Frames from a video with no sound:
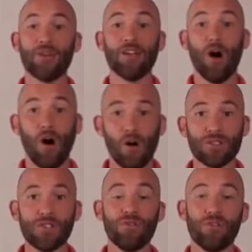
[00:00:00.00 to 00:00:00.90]
you can
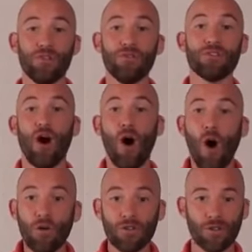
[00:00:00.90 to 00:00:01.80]
also use
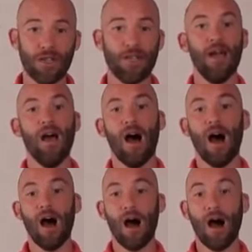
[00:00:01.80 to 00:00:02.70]
alternate
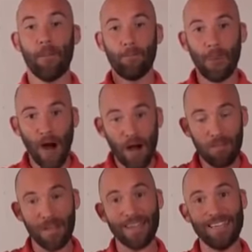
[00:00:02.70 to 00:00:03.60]

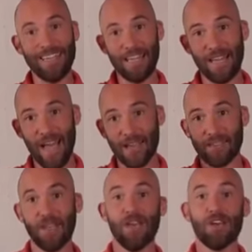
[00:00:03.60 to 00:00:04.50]
public DNS.